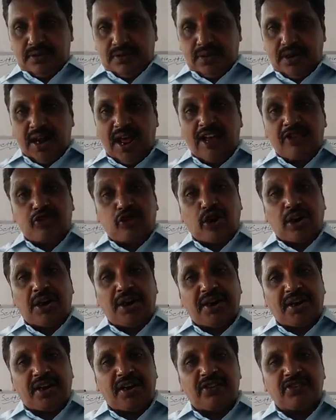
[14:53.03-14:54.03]
natural
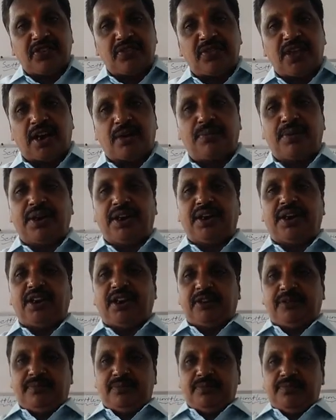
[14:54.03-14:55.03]
increase in the urban
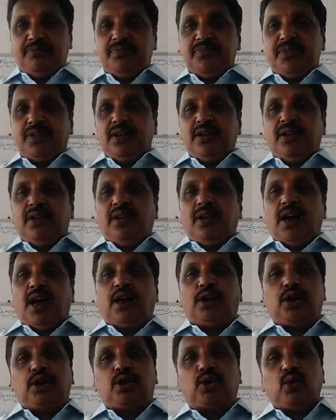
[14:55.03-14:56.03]
area,
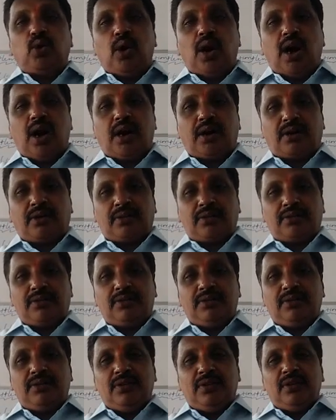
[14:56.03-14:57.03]
and 2 are
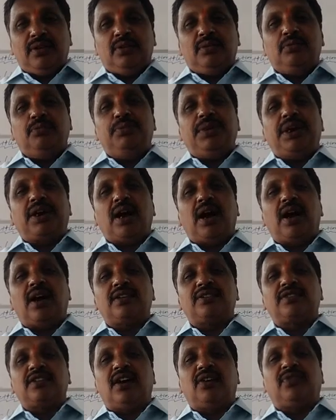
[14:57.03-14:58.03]

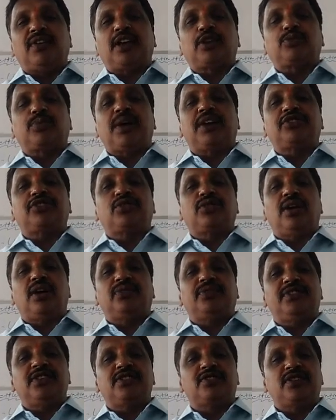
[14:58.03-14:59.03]
because of expansion
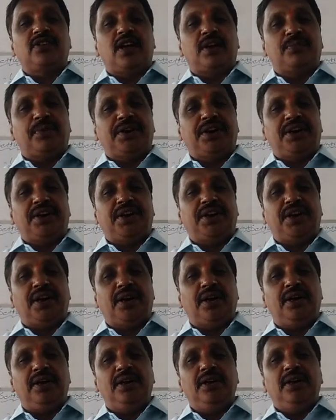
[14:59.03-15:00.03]
of this urban
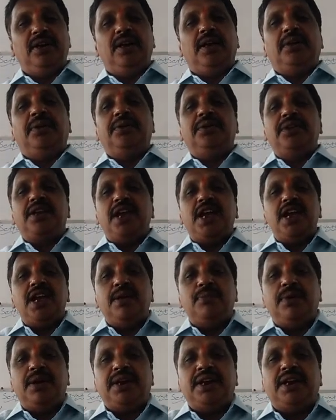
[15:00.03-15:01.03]
area
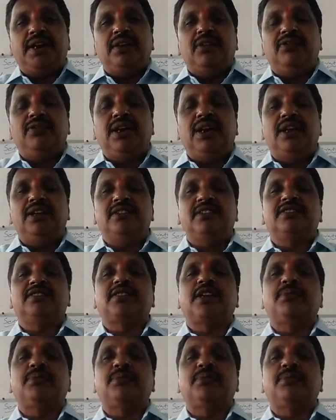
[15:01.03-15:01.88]
neighboring villages,